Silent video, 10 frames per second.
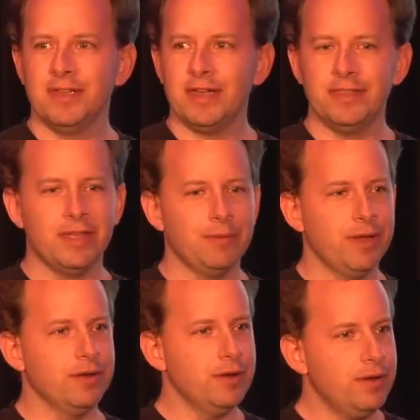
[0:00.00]
and they
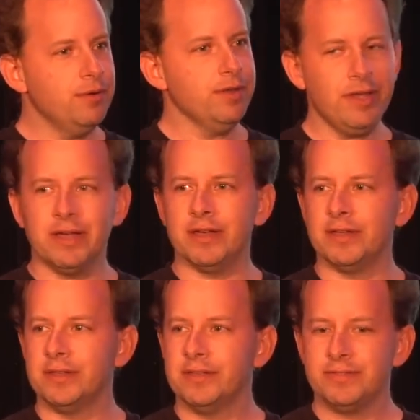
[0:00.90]
went, oh yeah,
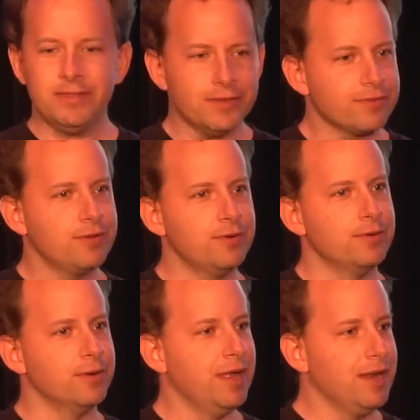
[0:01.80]
that's
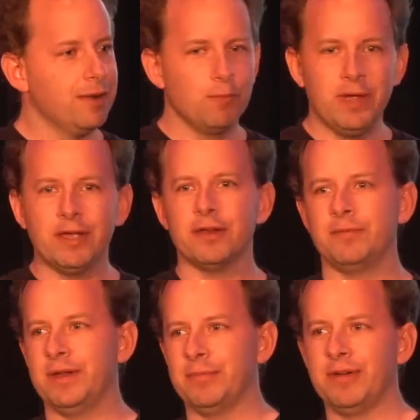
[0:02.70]
cool. We're going to
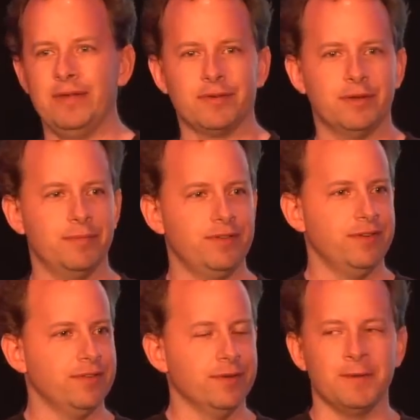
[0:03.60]
run a private
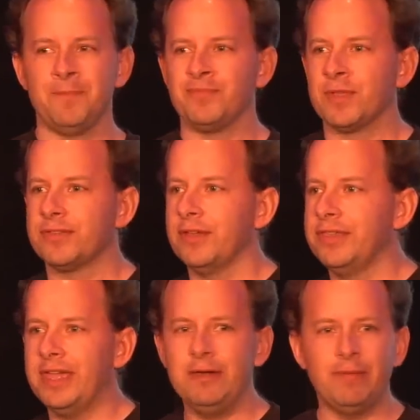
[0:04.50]
competition. So
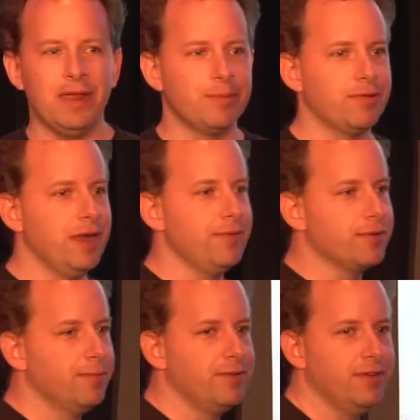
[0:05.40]
they ran a private
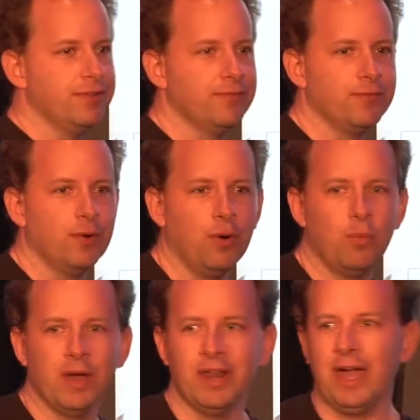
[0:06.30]
competition for all
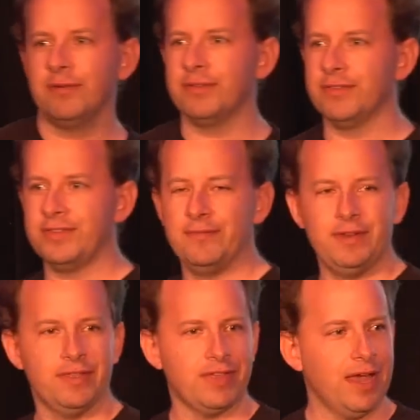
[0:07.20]

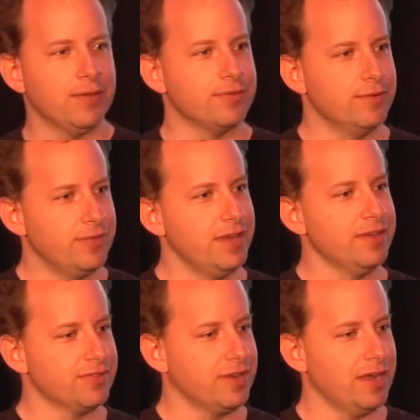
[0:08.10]
170,000 of their
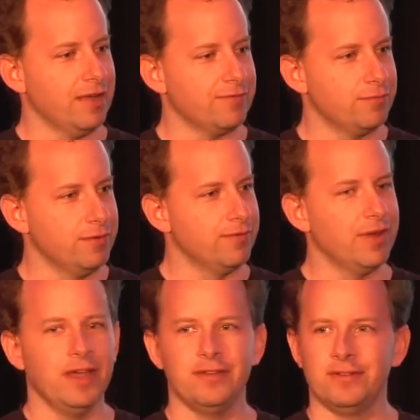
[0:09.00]
staff were
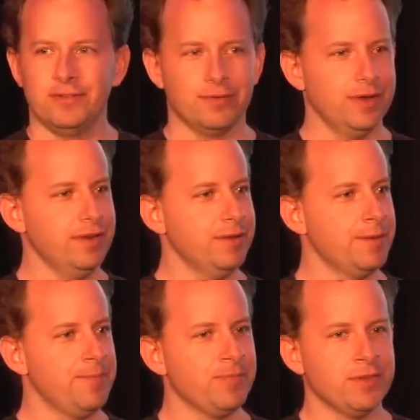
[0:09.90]
invited to join
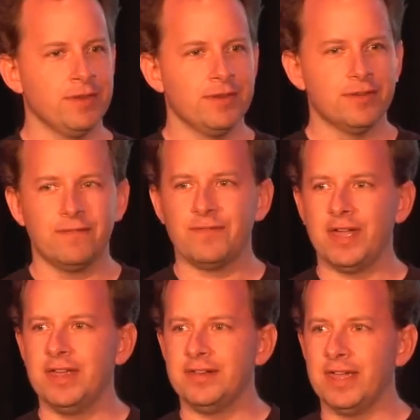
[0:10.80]
to
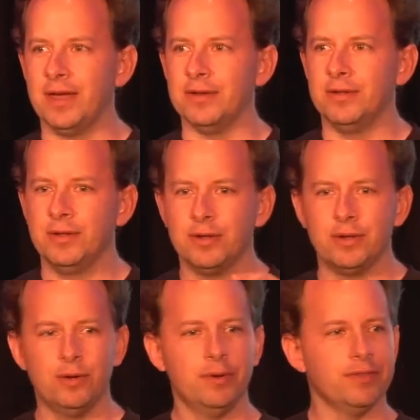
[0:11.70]
find out
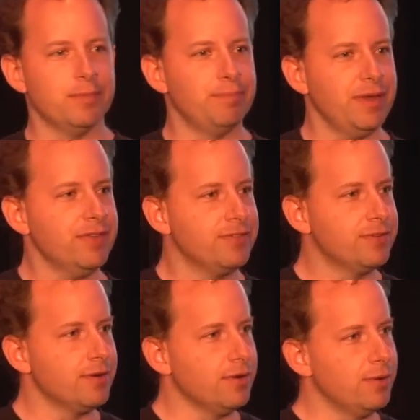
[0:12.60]
who were the best
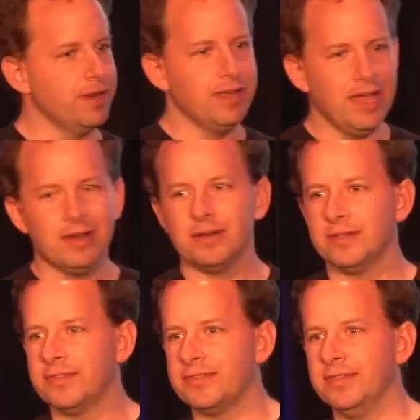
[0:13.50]
Deloitte
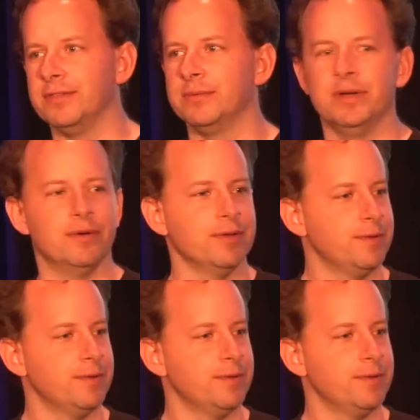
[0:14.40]
analysts in the world